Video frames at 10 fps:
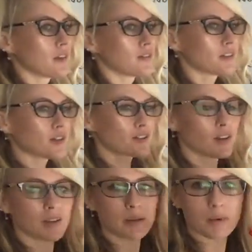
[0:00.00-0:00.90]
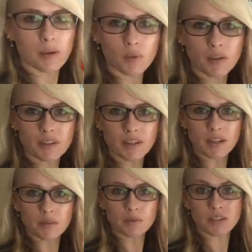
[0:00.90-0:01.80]
they're talking about one thing
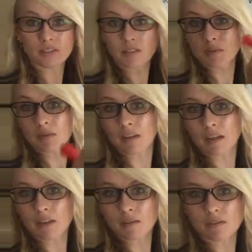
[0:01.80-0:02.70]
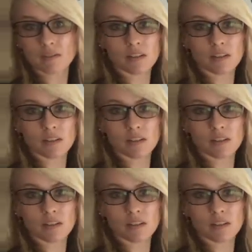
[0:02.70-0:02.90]
and really they're talking about something else